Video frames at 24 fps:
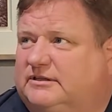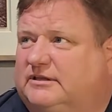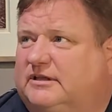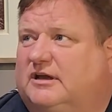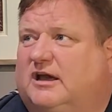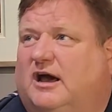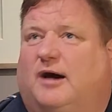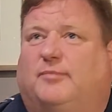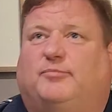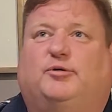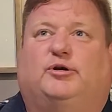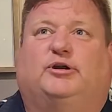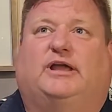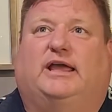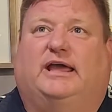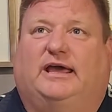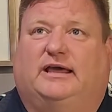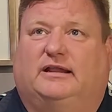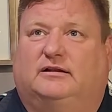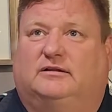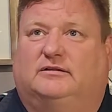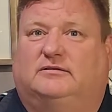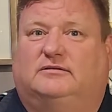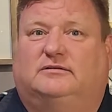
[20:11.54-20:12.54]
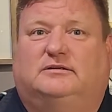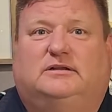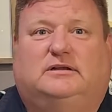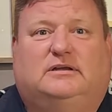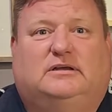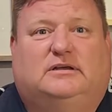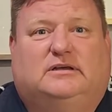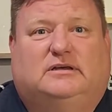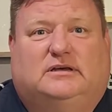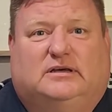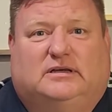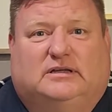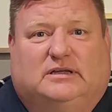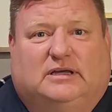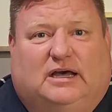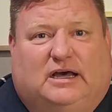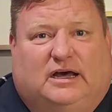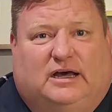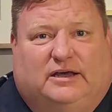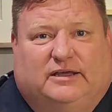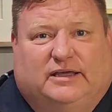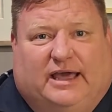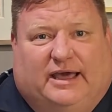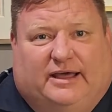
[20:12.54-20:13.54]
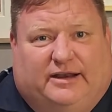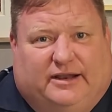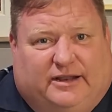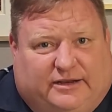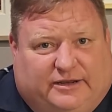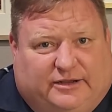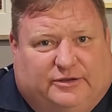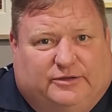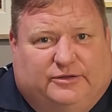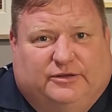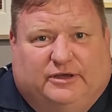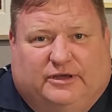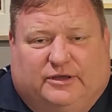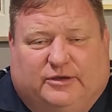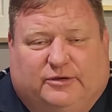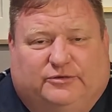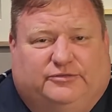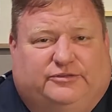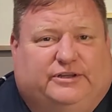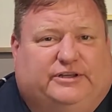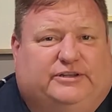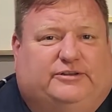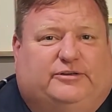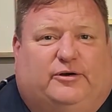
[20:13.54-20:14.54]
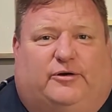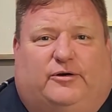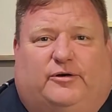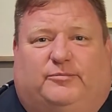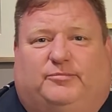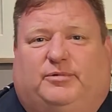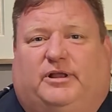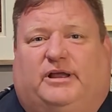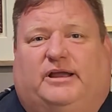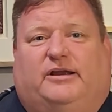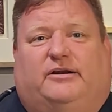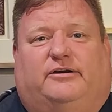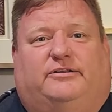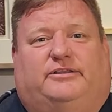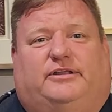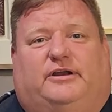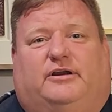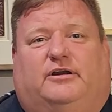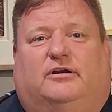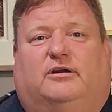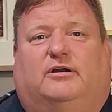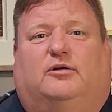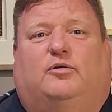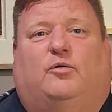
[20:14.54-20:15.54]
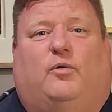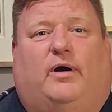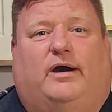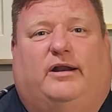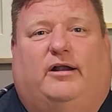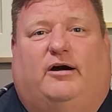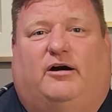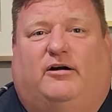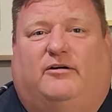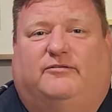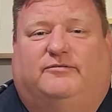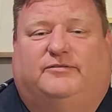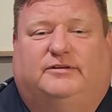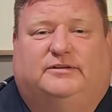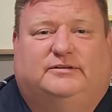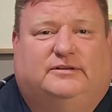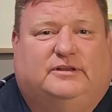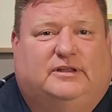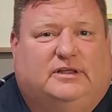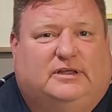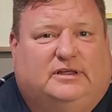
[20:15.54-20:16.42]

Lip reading: Copper Kettle had an acoustic guitar player in there quite often.